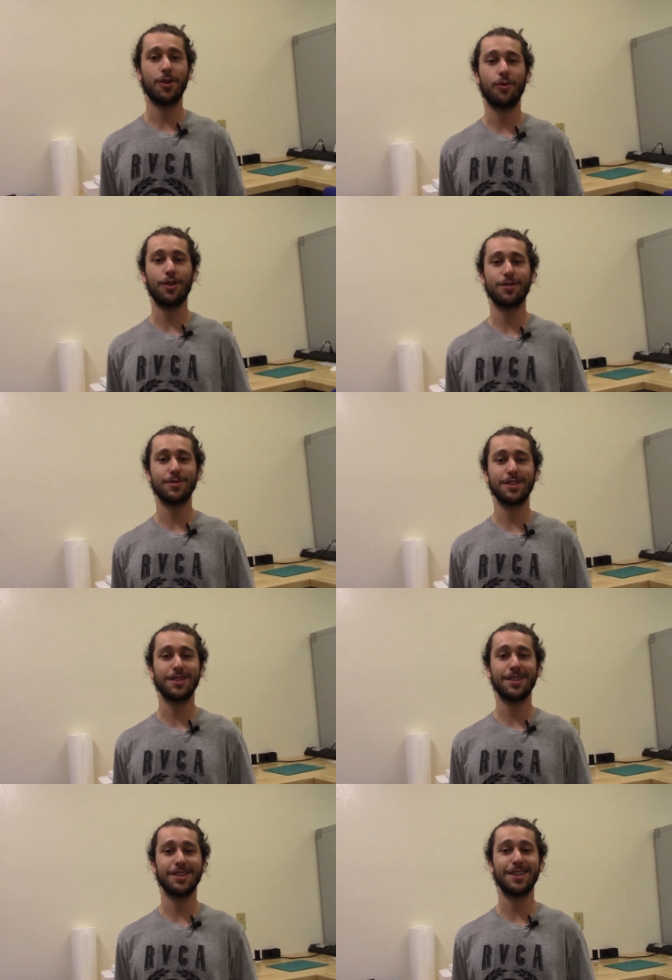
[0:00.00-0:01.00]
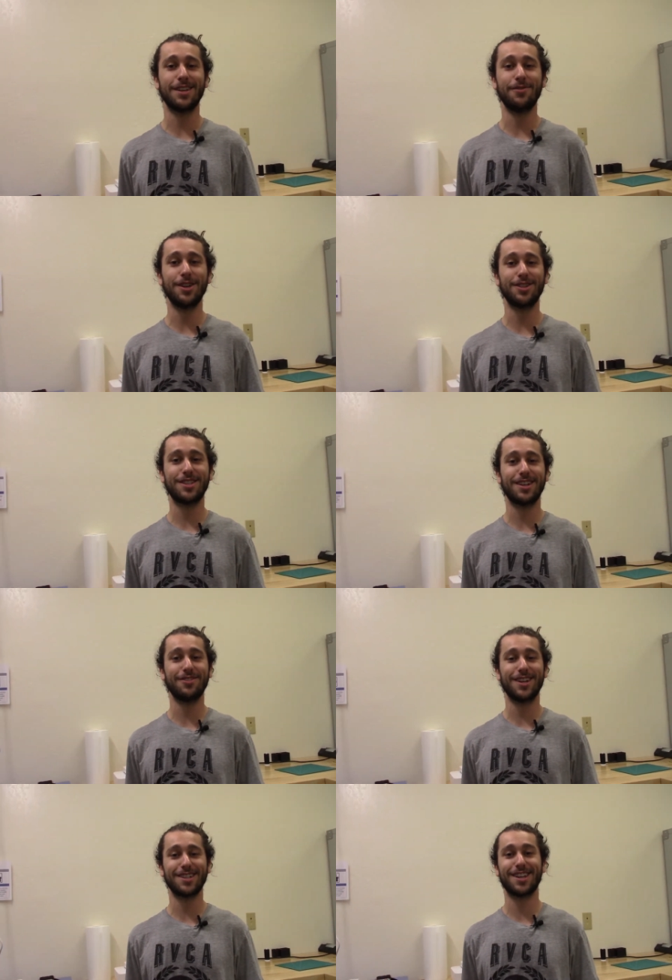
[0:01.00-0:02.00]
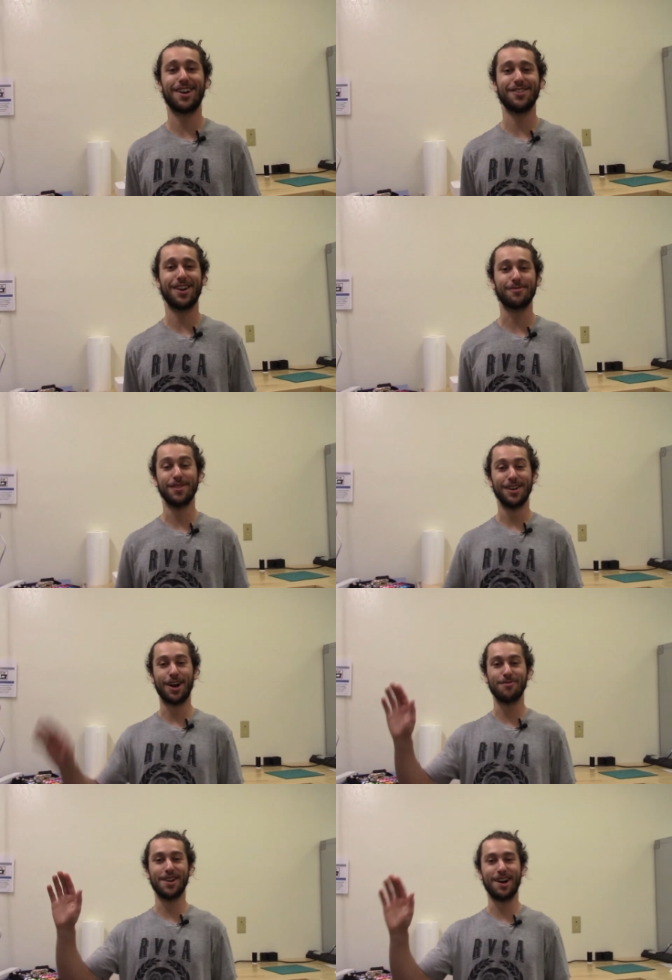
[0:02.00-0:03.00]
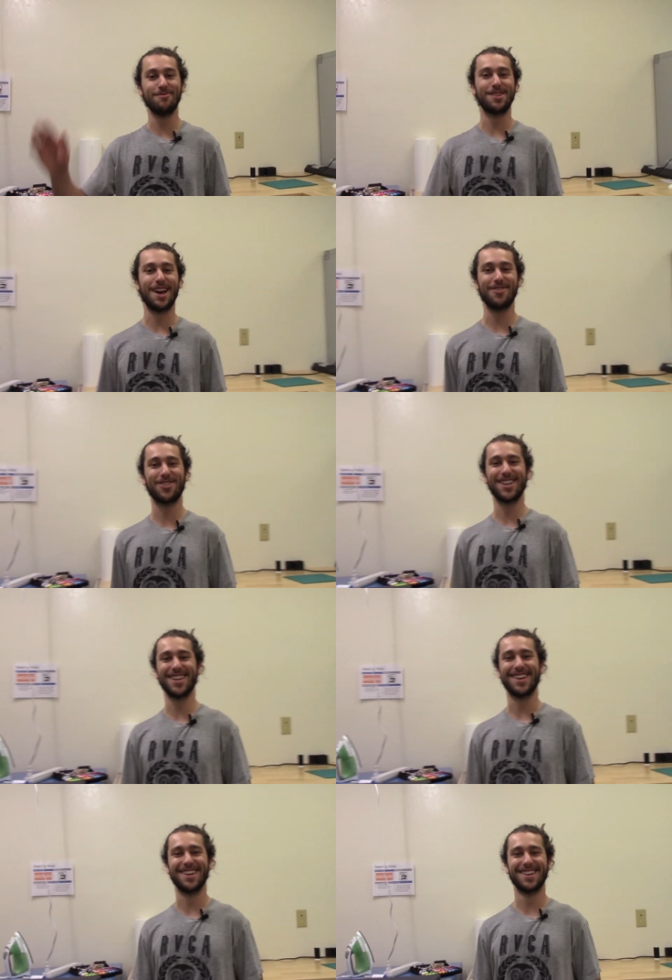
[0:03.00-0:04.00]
welcome to the Innevation Center Textile Lab. I'm Dom, and have a great day.